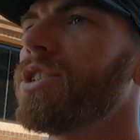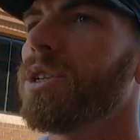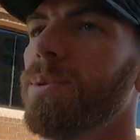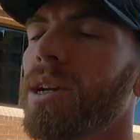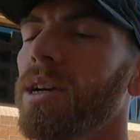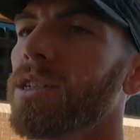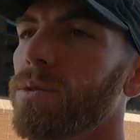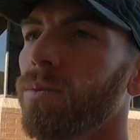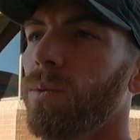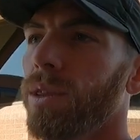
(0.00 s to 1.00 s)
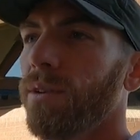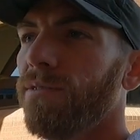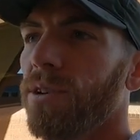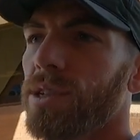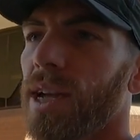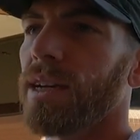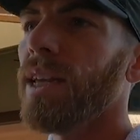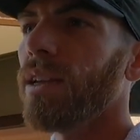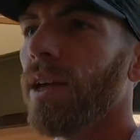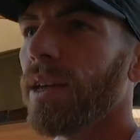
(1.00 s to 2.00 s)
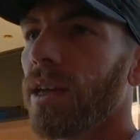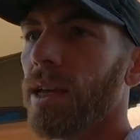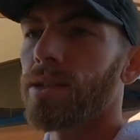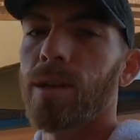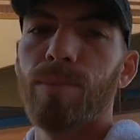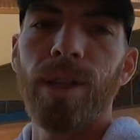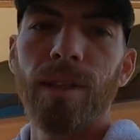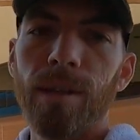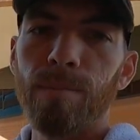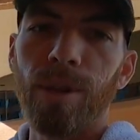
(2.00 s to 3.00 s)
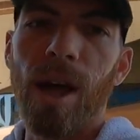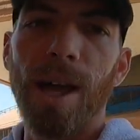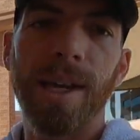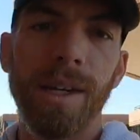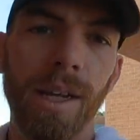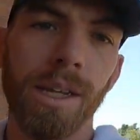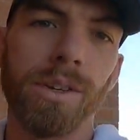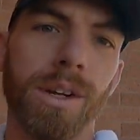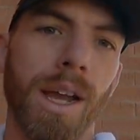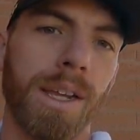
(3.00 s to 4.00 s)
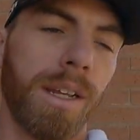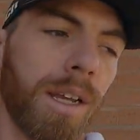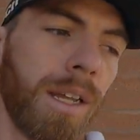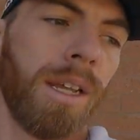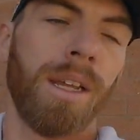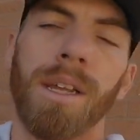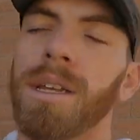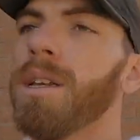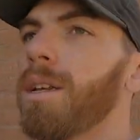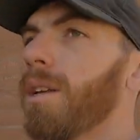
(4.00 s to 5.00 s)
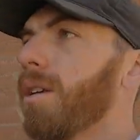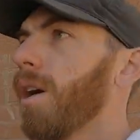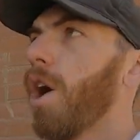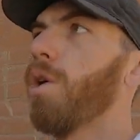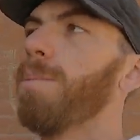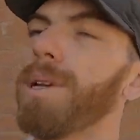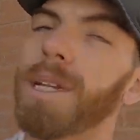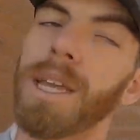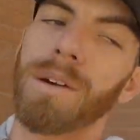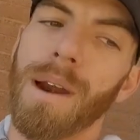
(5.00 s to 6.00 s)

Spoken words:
just because with the first technique, like, it's completely blind and you're kind of hoping to get